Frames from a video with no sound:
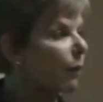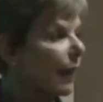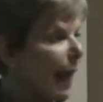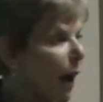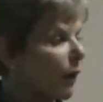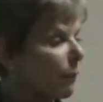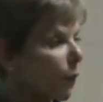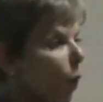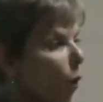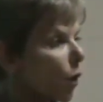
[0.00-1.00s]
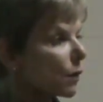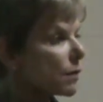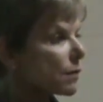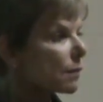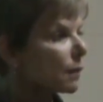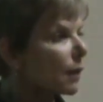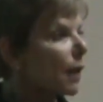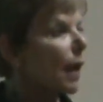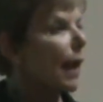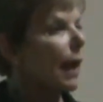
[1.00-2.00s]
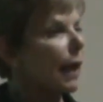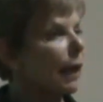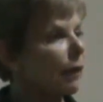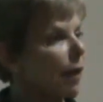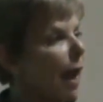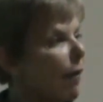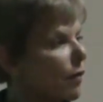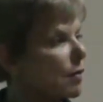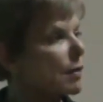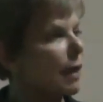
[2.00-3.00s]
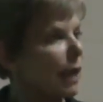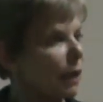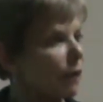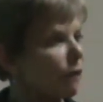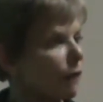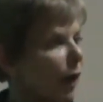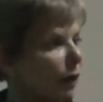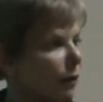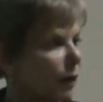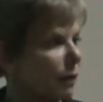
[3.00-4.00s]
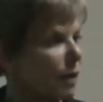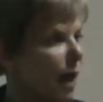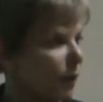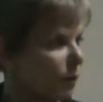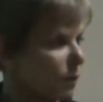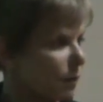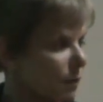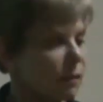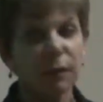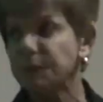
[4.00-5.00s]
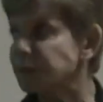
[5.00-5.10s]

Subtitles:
with county boards and have the state fund the entire system.